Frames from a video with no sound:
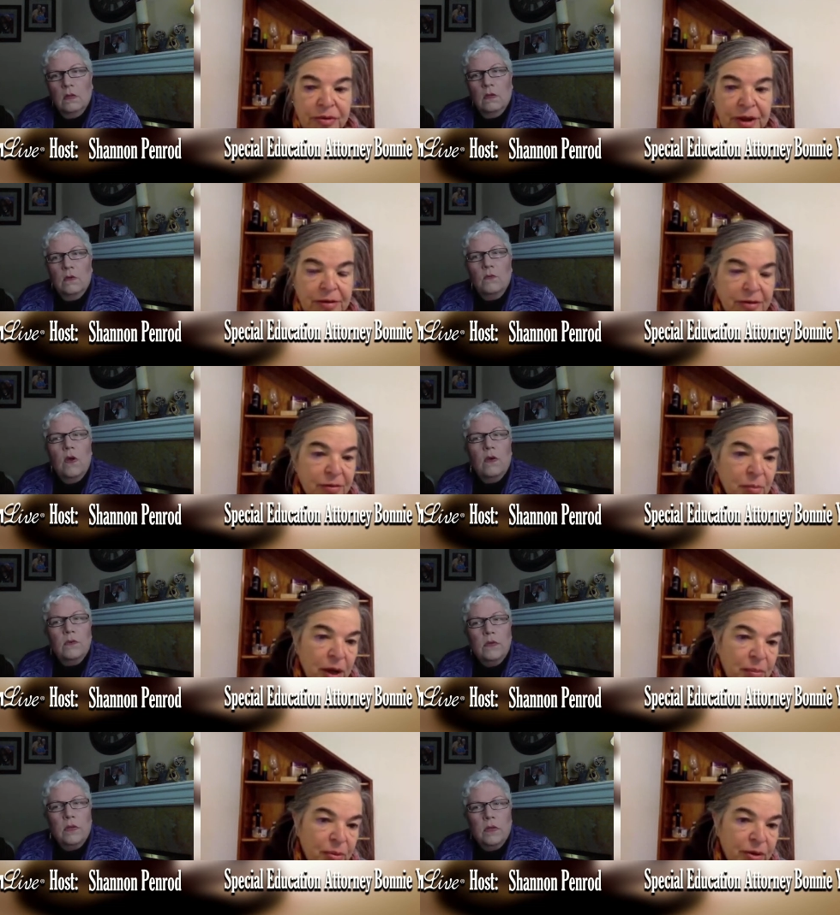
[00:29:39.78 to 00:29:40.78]
Speaker 1: that's just my
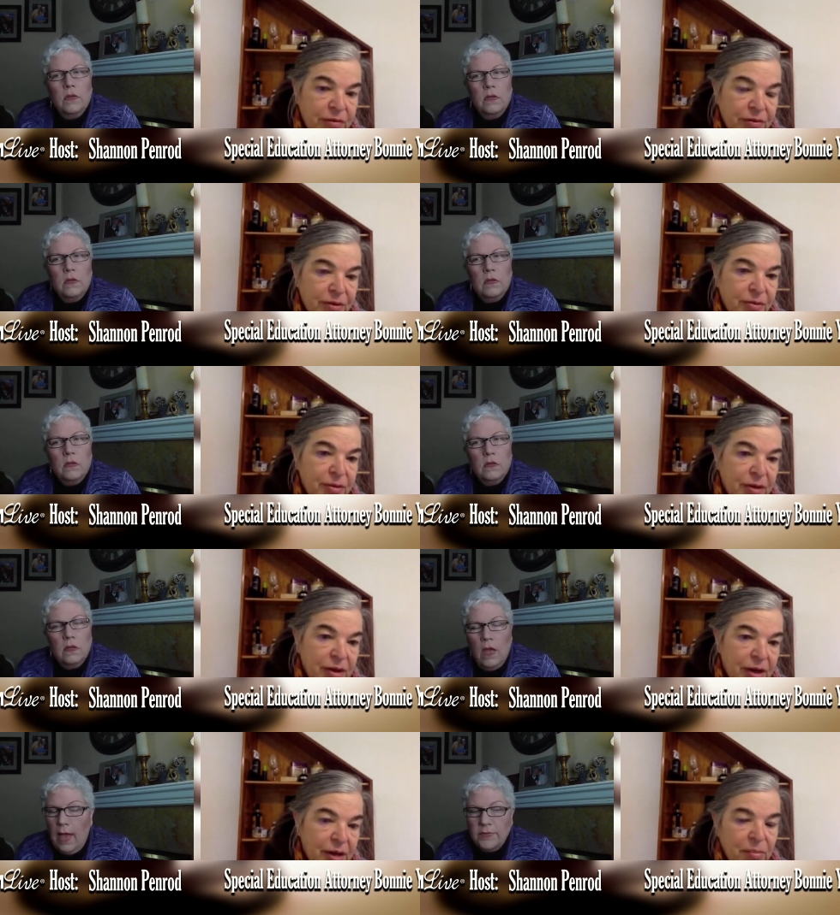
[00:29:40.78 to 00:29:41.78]
well, point of view.
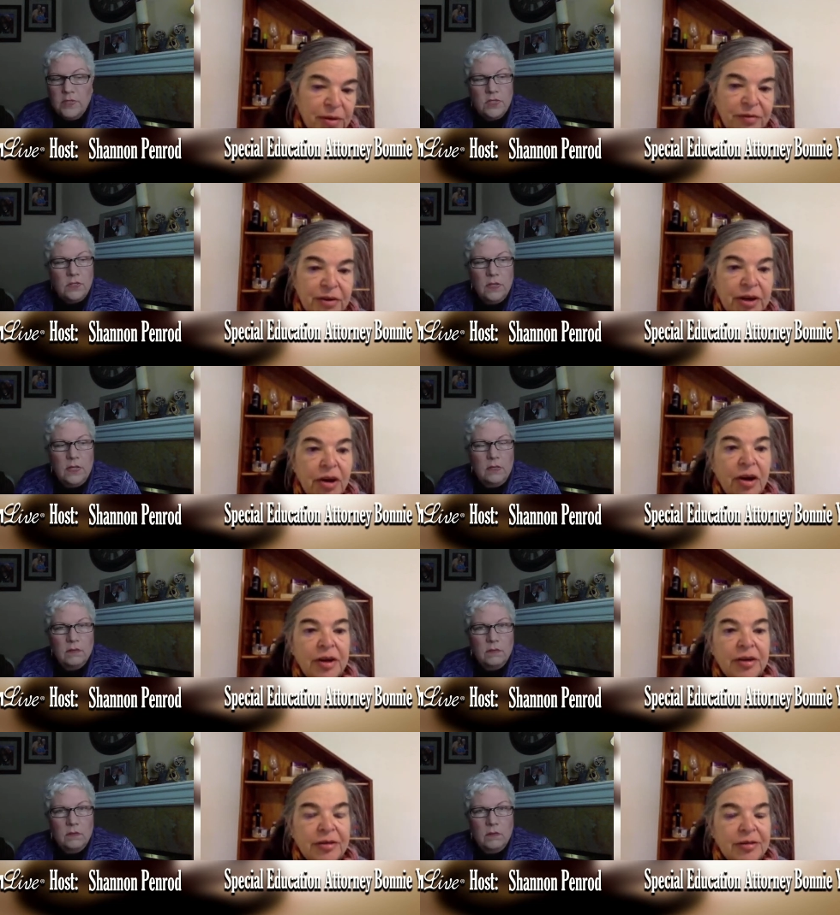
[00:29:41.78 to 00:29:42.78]
And I'm being absolutely. very
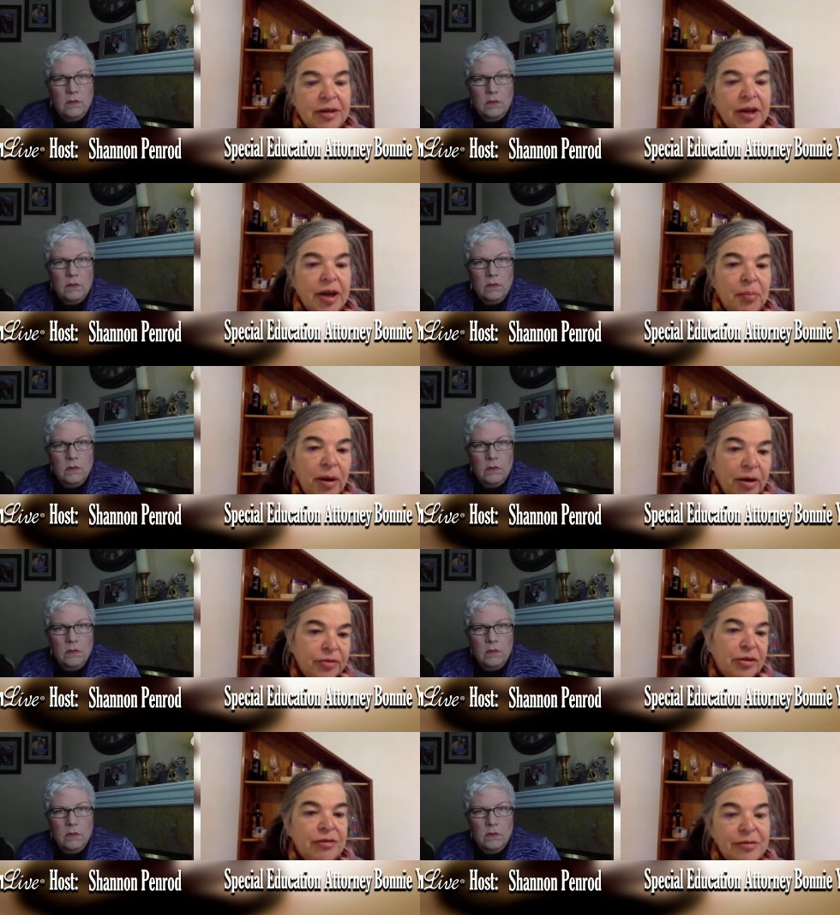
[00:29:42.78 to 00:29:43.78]
honest and I
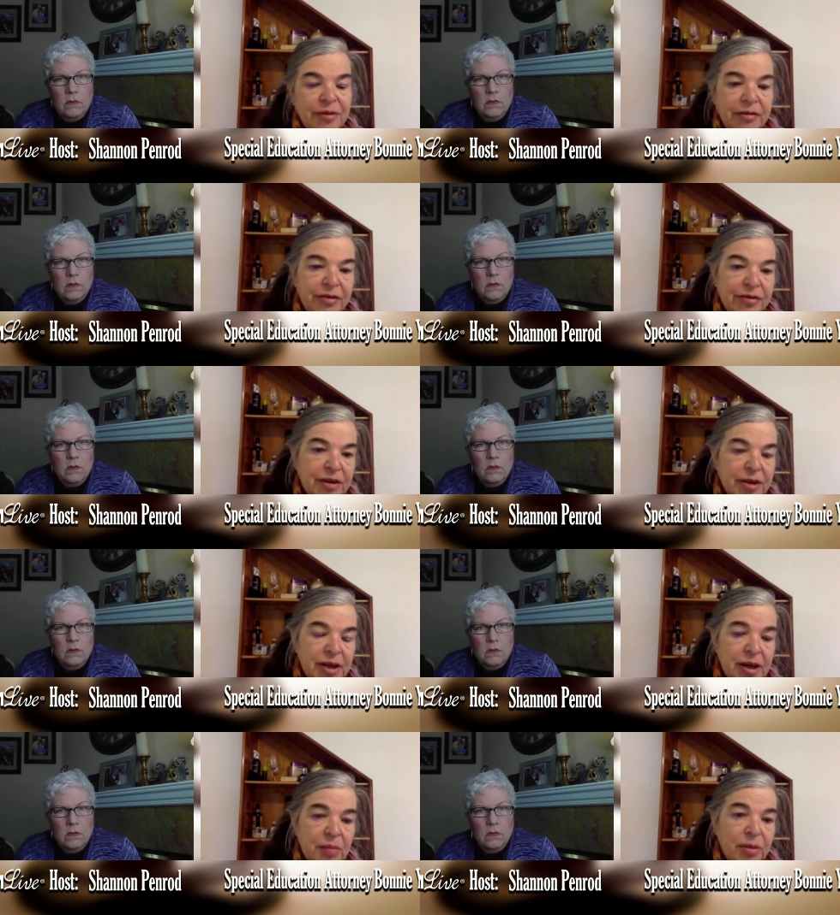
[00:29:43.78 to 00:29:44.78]
apologize if I've offended
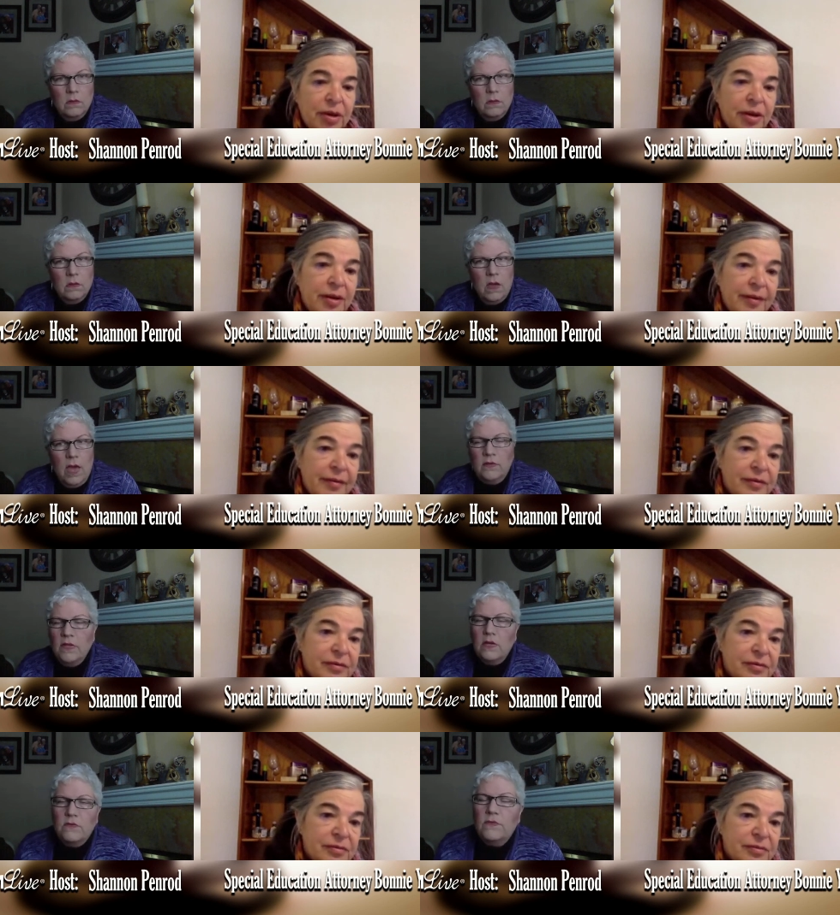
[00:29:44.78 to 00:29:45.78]
anybody.
Speaker 2: I
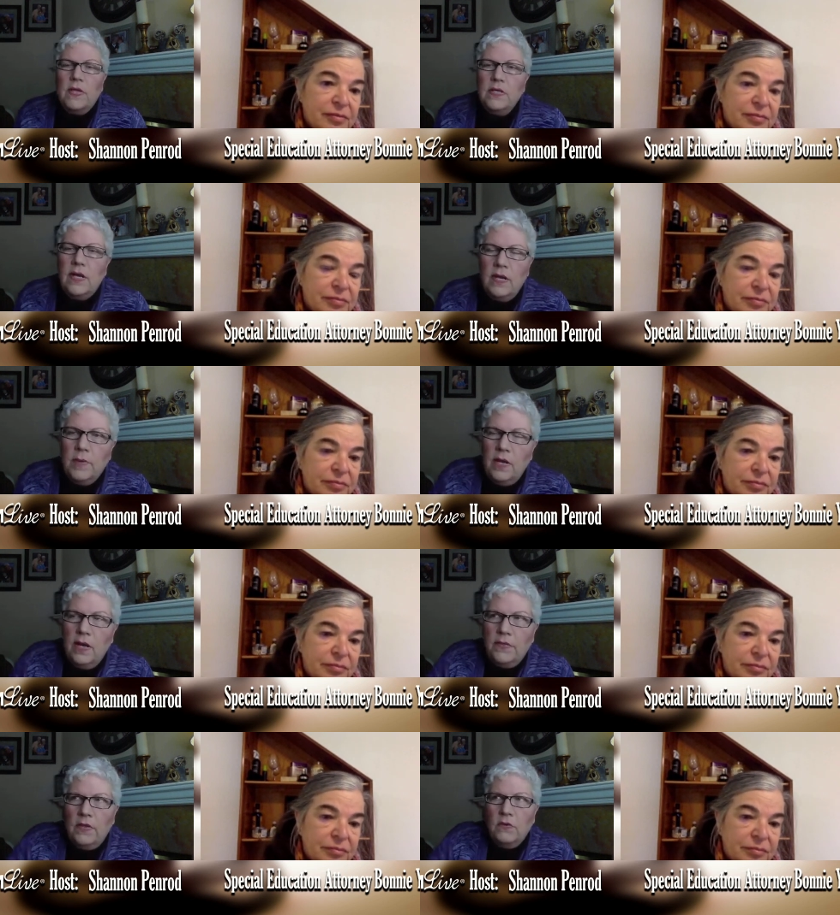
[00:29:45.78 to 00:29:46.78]
don't think you've offended
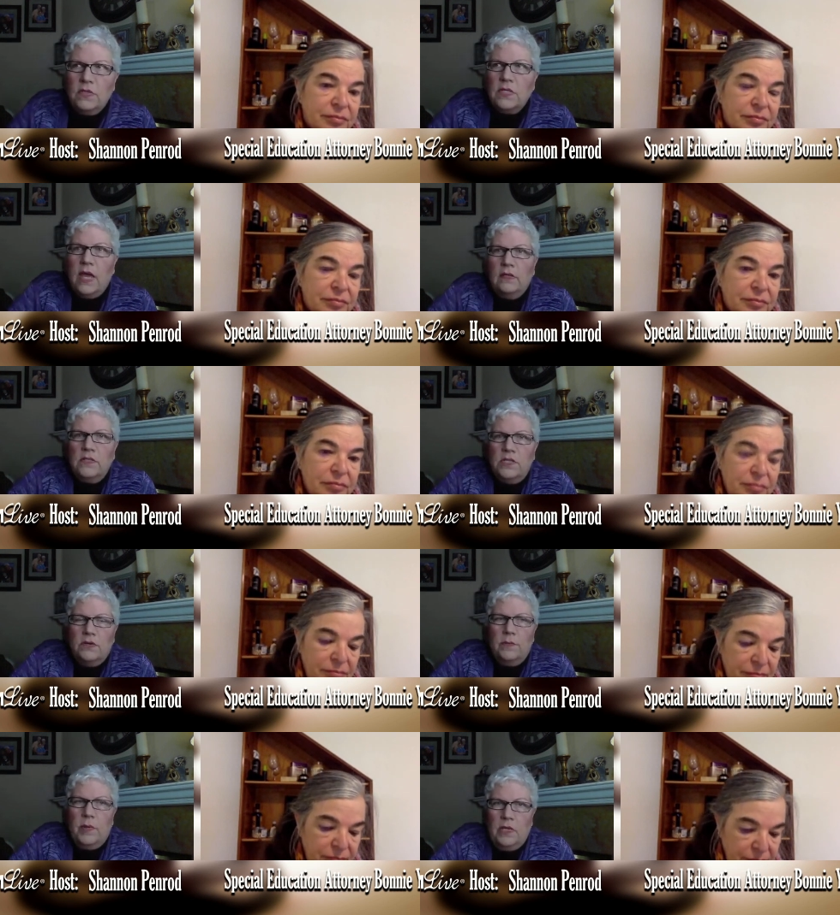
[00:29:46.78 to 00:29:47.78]
anybody. I think you're entitled to
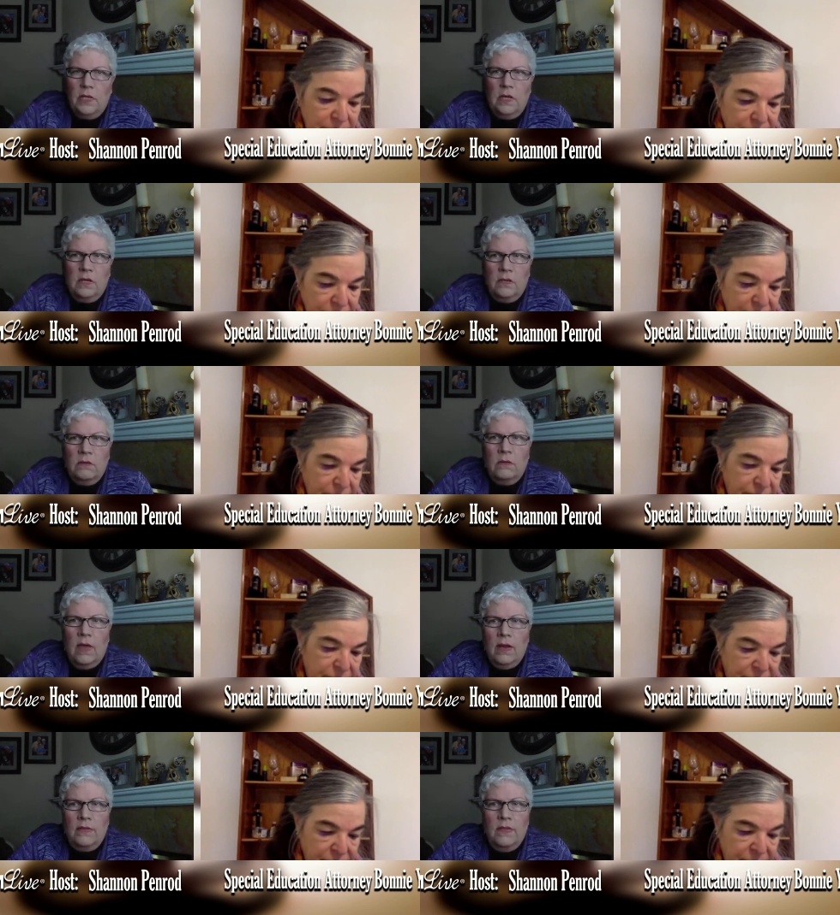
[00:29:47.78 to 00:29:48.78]
your opinion, and
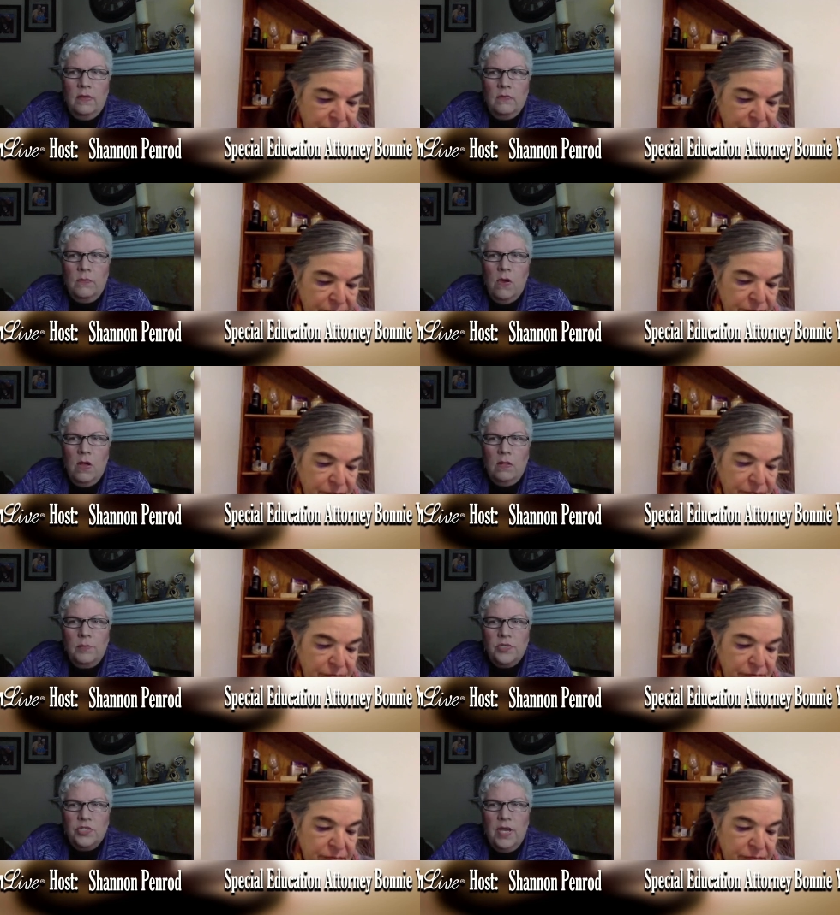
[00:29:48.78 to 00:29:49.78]
and I think we all
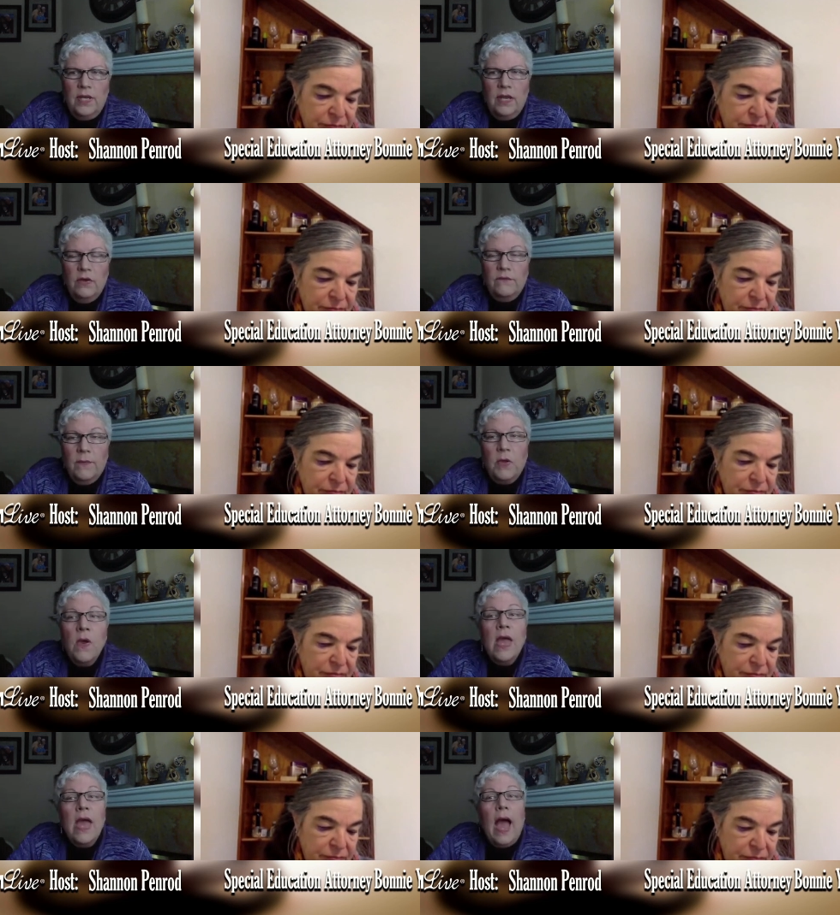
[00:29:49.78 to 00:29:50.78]
appreciate hearing from
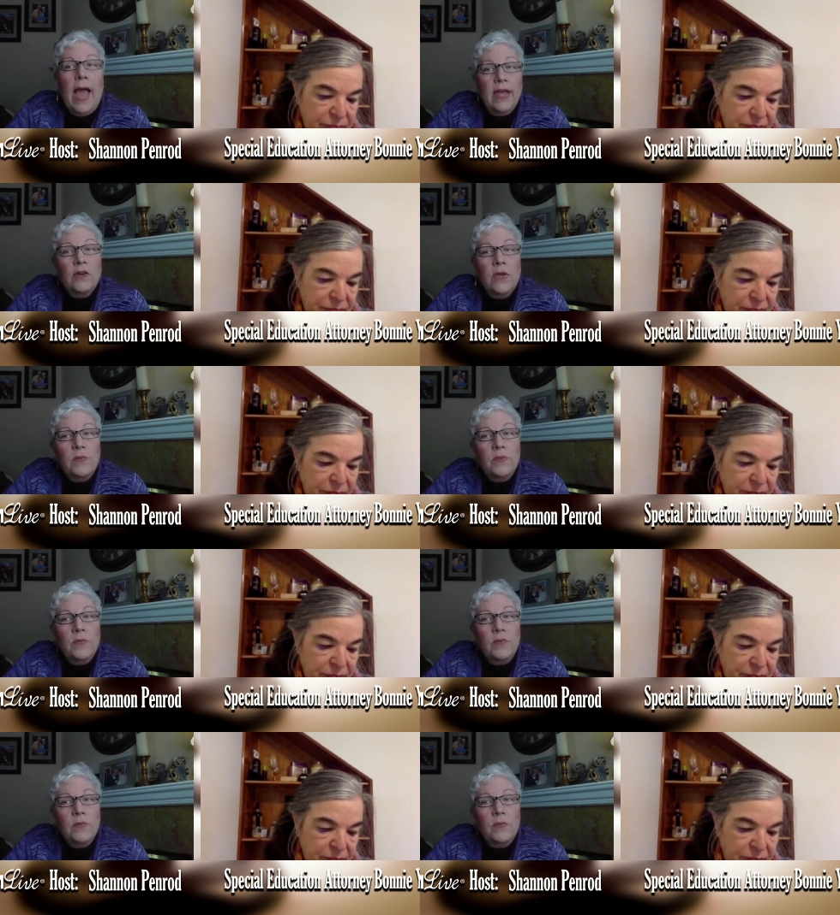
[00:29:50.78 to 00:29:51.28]
you. I